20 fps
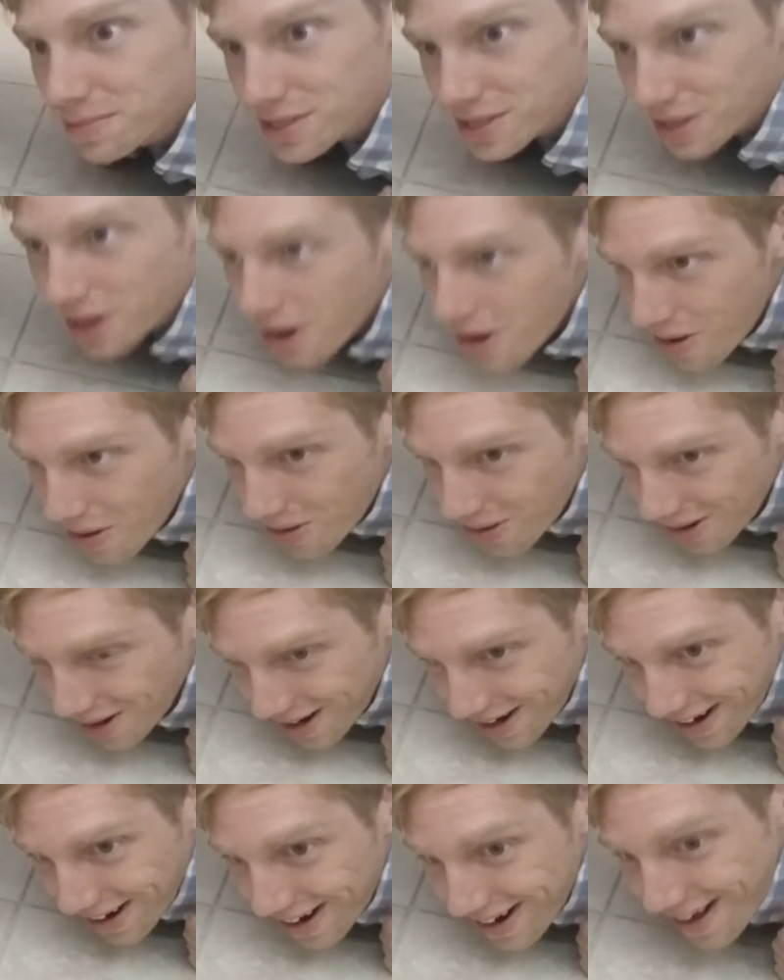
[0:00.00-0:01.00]

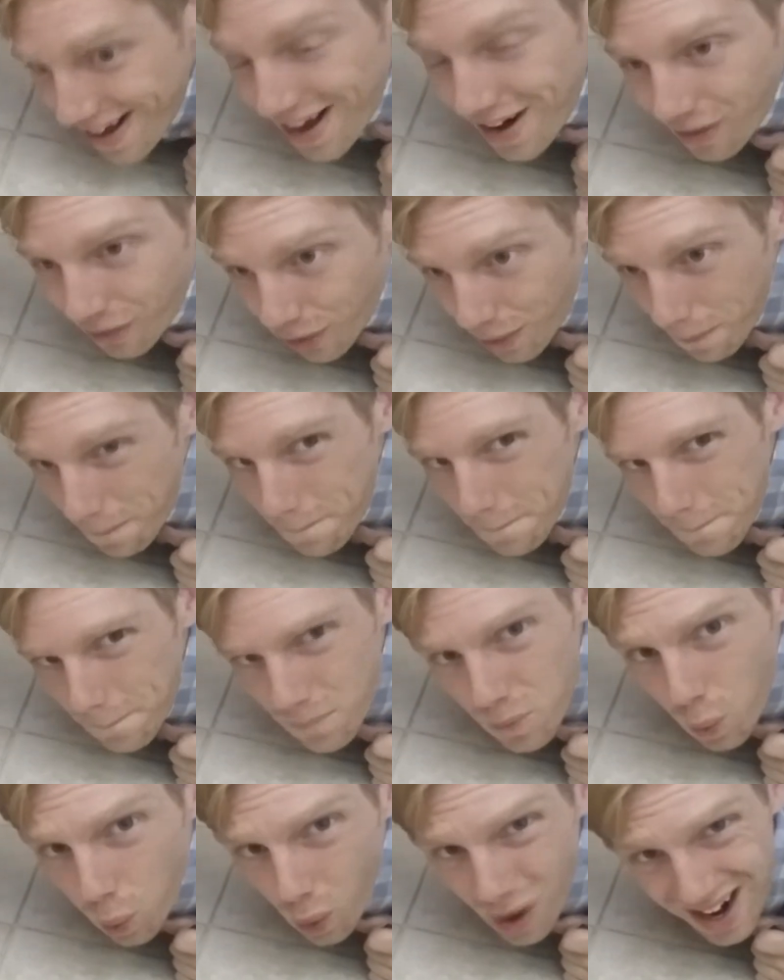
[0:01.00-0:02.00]
store or
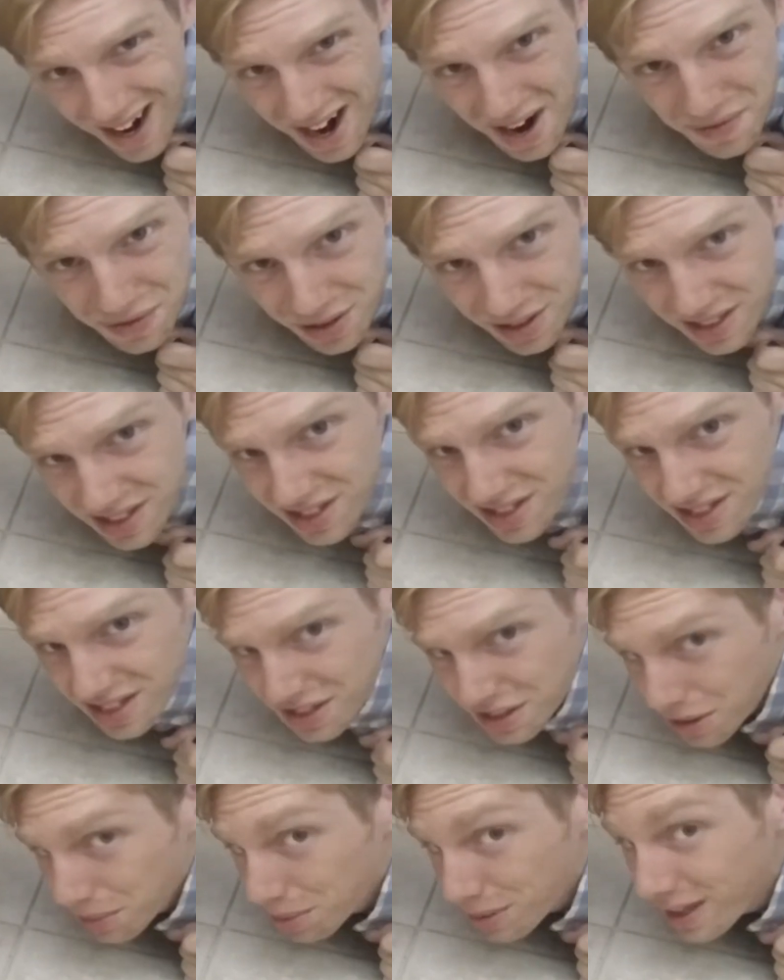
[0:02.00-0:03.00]
wherever it is that
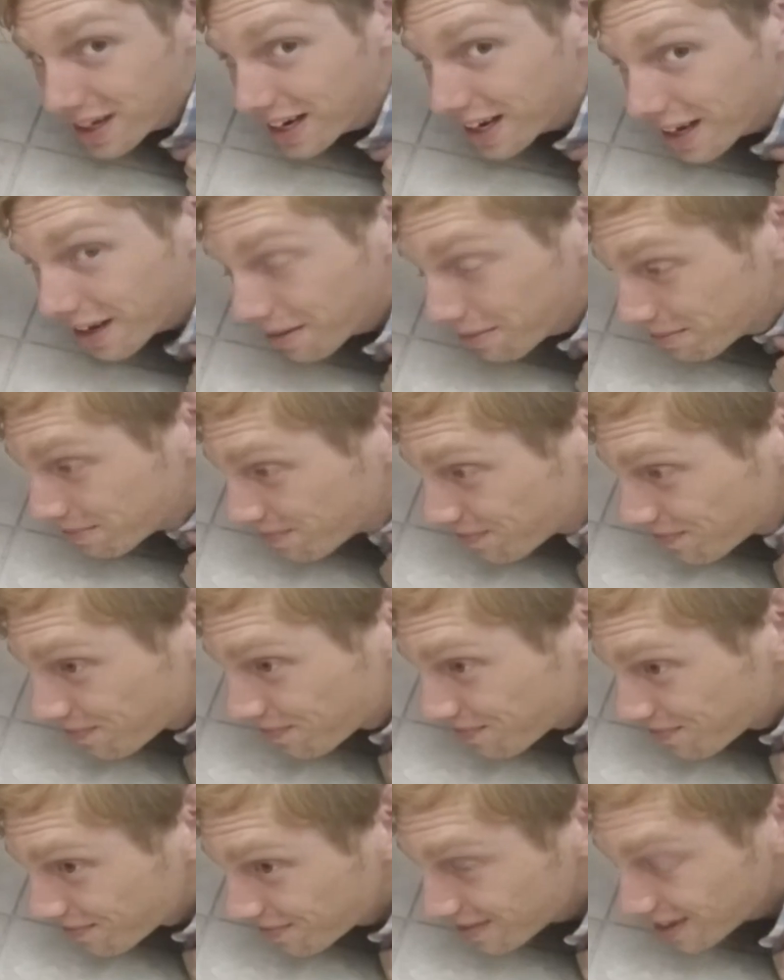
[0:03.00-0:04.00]
you're playing.
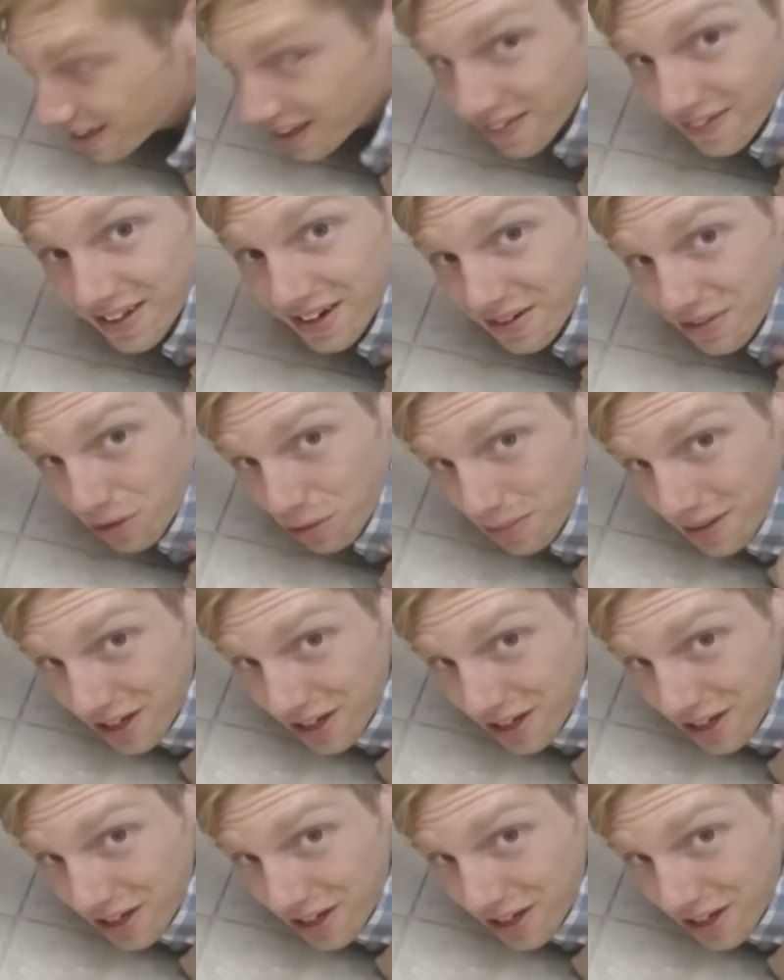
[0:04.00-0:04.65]
And then you'll be